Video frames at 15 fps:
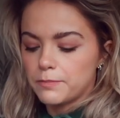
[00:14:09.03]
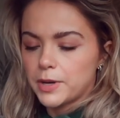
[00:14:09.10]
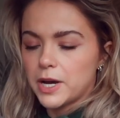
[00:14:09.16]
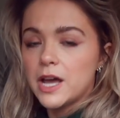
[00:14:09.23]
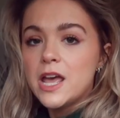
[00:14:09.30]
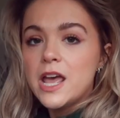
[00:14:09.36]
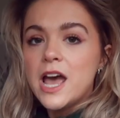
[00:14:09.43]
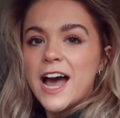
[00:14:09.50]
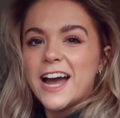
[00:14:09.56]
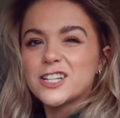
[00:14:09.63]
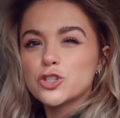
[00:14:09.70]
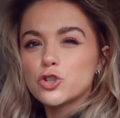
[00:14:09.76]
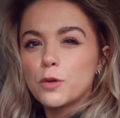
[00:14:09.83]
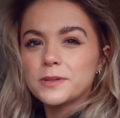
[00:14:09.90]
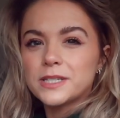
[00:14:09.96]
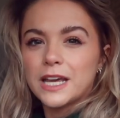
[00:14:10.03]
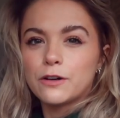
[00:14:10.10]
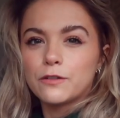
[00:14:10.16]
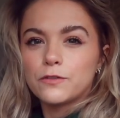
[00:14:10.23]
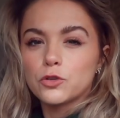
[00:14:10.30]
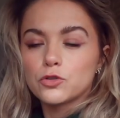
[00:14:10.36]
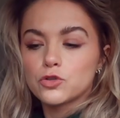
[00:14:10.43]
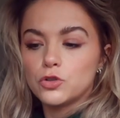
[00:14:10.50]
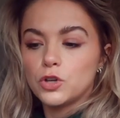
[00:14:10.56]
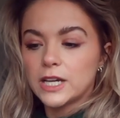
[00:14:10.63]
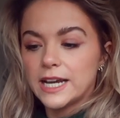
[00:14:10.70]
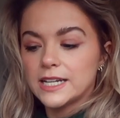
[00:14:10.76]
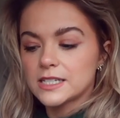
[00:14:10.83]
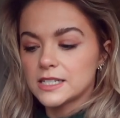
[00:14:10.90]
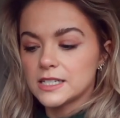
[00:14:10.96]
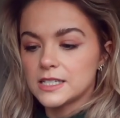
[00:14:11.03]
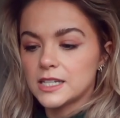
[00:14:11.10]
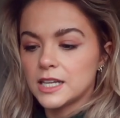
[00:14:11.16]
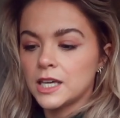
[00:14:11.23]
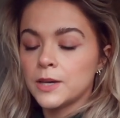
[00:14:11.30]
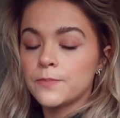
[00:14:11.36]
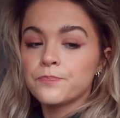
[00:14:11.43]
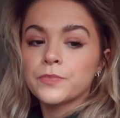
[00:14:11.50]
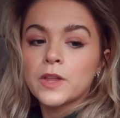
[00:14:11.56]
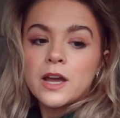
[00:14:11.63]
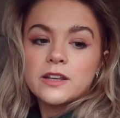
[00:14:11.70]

But I just hope it's helpful so you guys can see.